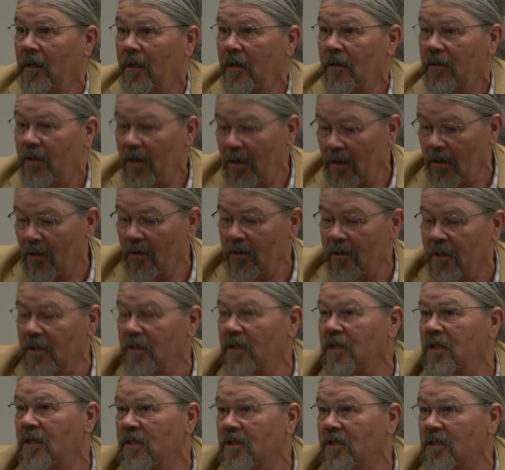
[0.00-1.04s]
They're looking
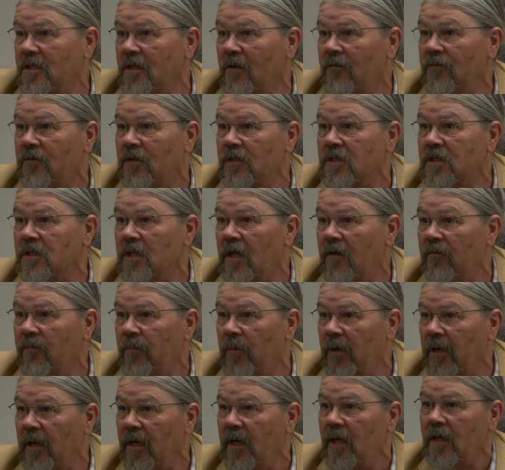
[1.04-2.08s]
at the stuff that's left
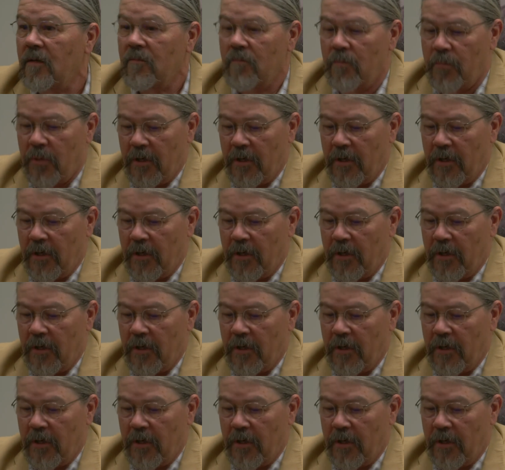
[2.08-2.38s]
behind.